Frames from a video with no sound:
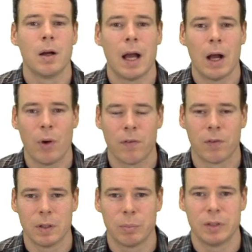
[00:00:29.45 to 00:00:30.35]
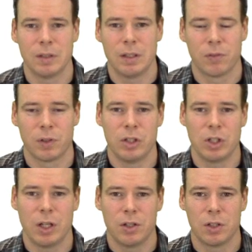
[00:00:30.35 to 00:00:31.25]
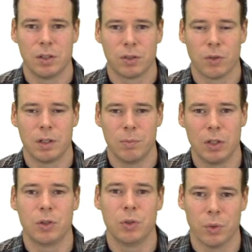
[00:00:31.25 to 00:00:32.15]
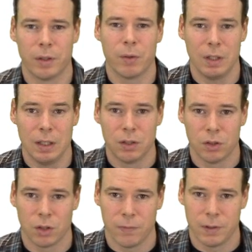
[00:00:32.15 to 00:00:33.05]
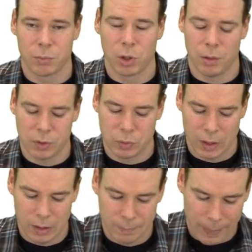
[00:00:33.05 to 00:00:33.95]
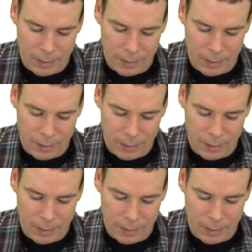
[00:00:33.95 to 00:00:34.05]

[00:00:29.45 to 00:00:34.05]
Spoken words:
However, implicit differentiation is going to be the tool that we need to solve this problem as well.